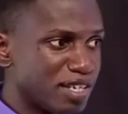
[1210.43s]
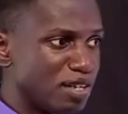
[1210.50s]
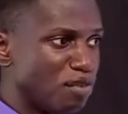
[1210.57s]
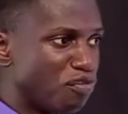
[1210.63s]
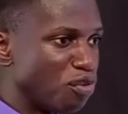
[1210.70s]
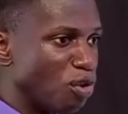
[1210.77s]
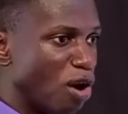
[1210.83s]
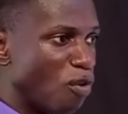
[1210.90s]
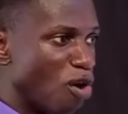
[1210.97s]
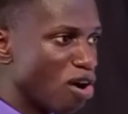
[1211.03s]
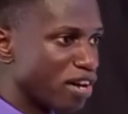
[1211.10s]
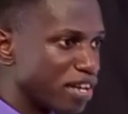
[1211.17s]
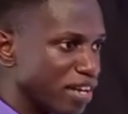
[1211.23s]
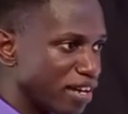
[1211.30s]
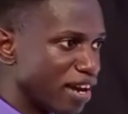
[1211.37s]
if you are
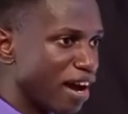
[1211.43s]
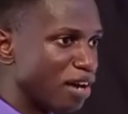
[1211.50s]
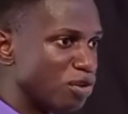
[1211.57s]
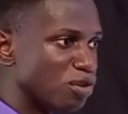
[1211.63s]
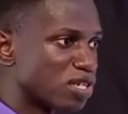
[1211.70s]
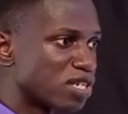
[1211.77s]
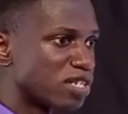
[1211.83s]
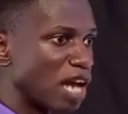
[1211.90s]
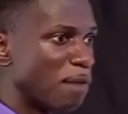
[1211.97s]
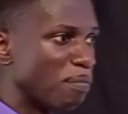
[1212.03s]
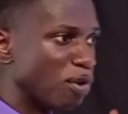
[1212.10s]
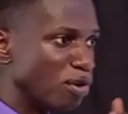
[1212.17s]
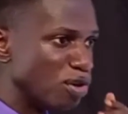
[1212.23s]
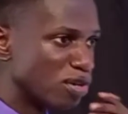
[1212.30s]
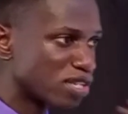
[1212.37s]
walking and you
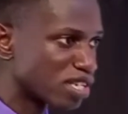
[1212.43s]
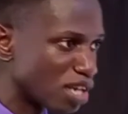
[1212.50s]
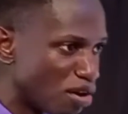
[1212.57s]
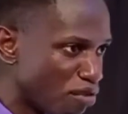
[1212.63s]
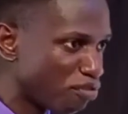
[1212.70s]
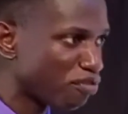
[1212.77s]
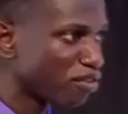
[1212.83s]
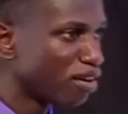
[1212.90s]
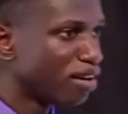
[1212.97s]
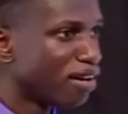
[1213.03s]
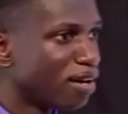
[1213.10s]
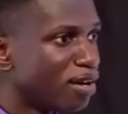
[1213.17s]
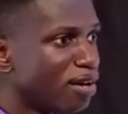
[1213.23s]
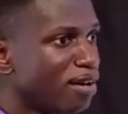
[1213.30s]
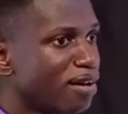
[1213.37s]
stumble on yourself,
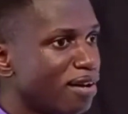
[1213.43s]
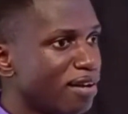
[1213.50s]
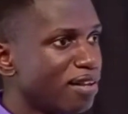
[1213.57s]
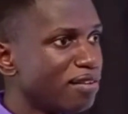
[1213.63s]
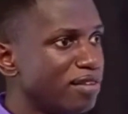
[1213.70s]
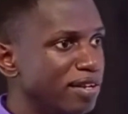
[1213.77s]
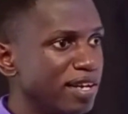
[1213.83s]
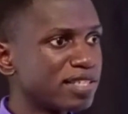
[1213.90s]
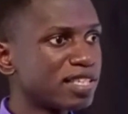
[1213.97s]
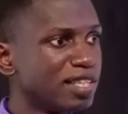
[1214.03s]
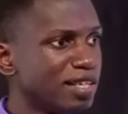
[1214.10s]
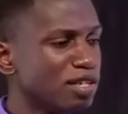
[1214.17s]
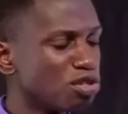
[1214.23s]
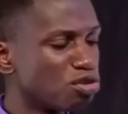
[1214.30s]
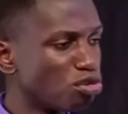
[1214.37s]
the next
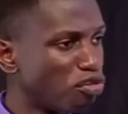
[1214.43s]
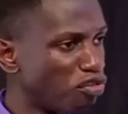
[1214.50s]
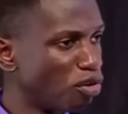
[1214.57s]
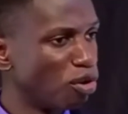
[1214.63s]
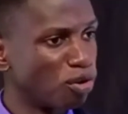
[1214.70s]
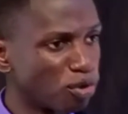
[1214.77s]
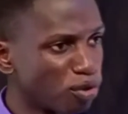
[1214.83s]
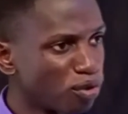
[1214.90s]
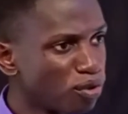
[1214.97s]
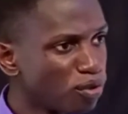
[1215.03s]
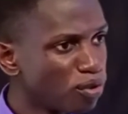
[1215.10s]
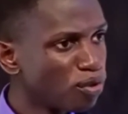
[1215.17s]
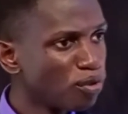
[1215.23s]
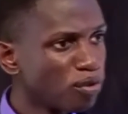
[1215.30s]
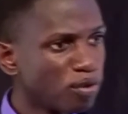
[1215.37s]
thing is to fall.
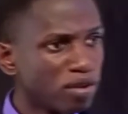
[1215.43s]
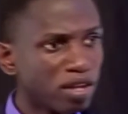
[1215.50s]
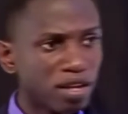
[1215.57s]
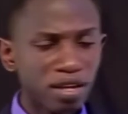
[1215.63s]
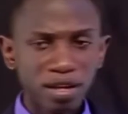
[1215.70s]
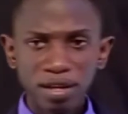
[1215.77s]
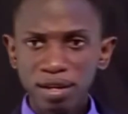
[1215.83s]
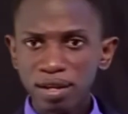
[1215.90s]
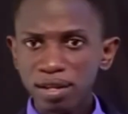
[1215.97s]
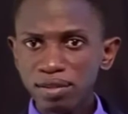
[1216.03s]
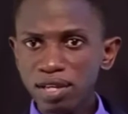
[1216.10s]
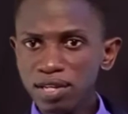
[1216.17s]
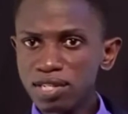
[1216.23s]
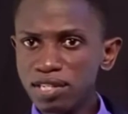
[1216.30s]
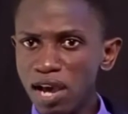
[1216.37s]

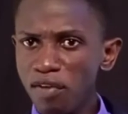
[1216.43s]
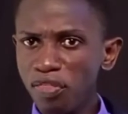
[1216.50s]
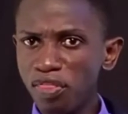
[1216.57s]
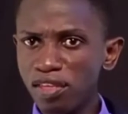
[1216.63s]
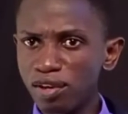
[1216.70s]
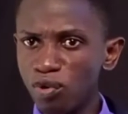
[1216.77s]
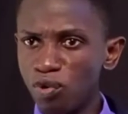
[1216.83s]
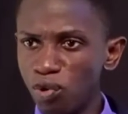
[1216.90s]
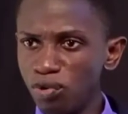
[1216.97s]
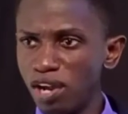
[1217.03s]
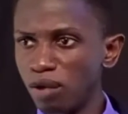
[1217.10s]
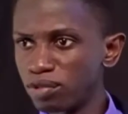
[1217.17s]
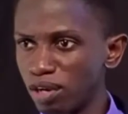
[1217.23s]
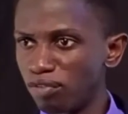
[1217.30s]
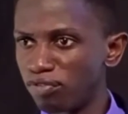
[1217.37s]
There is nothing good
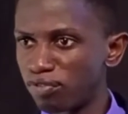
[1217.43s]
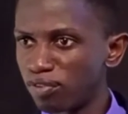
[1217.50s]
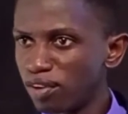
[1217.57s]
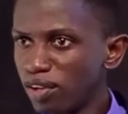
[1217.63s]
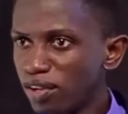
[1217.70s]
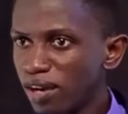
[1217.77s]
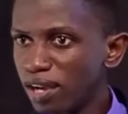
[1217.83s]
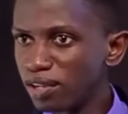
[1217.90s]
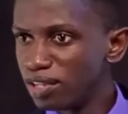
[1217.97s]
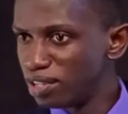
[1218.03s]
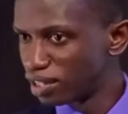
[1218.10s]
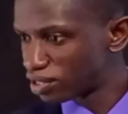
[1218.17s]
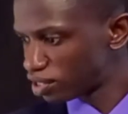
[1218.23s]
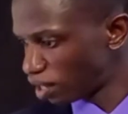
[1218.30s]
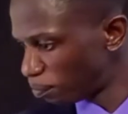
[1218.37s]
out of, I
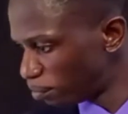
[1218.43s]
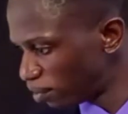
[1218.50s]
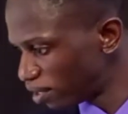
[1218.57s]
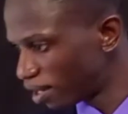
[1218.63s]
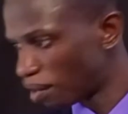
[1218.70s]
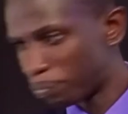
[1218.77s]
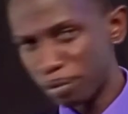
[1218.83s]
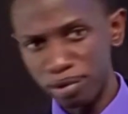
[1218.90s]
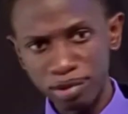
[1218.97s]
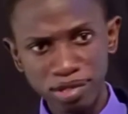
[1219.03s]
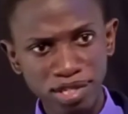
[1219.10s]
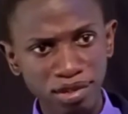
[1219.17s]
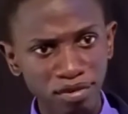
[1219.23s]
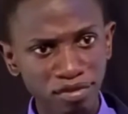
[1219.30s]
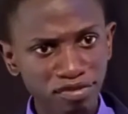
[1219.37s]
hear, stumbling upon
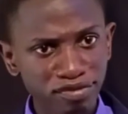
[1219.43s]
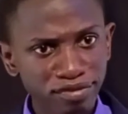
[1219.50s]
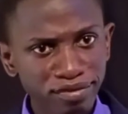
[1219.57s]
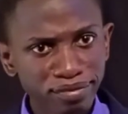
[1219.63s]
yourself.